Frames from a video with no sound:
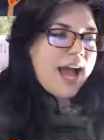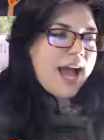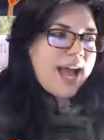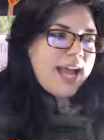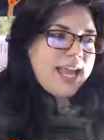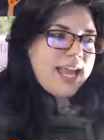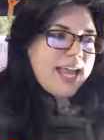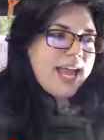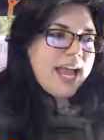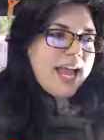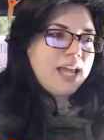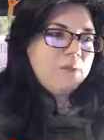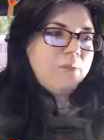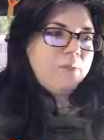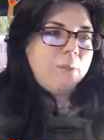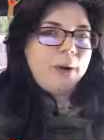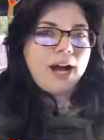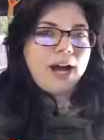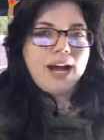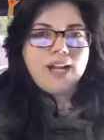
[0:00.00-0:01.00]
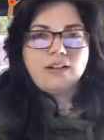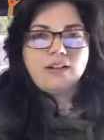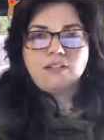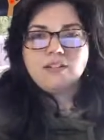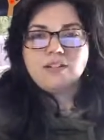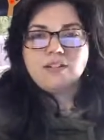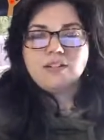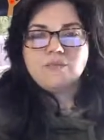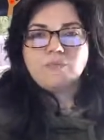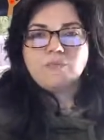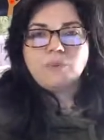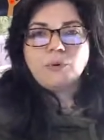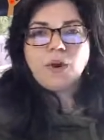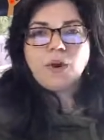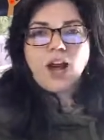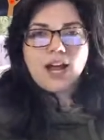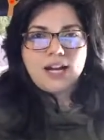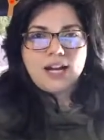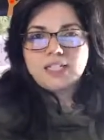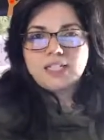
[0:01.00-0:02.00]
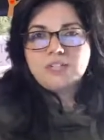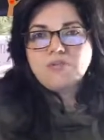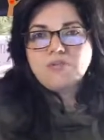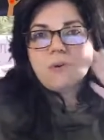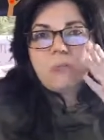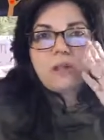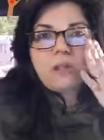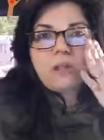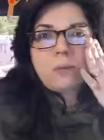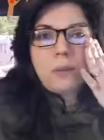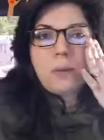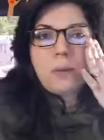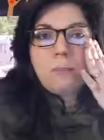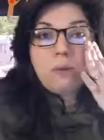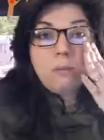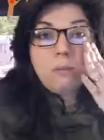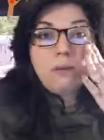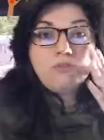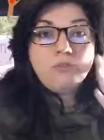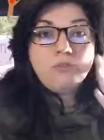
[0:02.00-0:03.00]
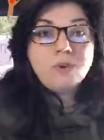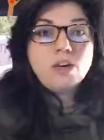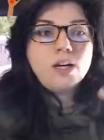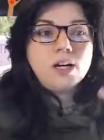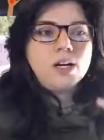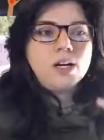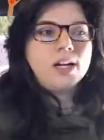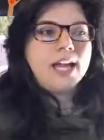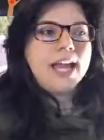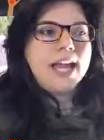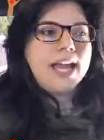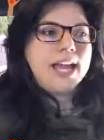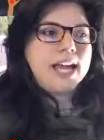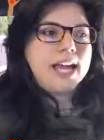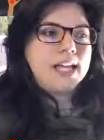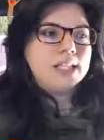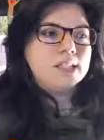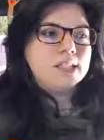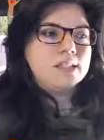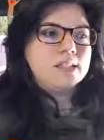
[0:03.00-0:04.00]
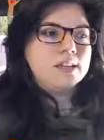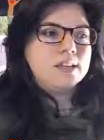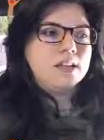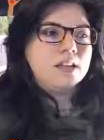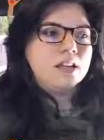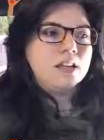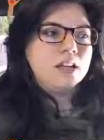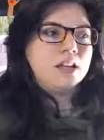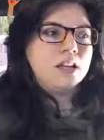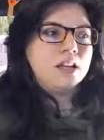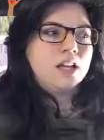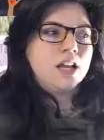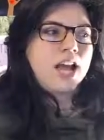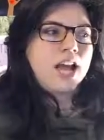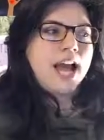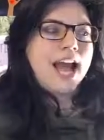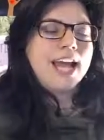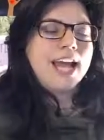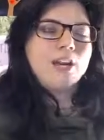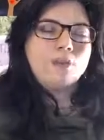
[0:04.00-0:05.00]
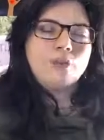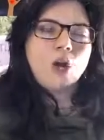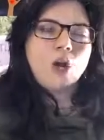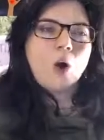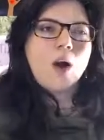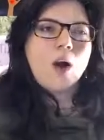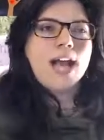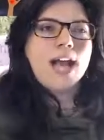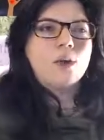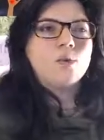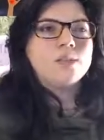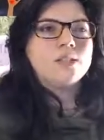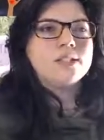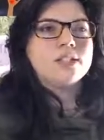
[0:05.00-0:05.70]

I had bought products from other people before and I don't know, I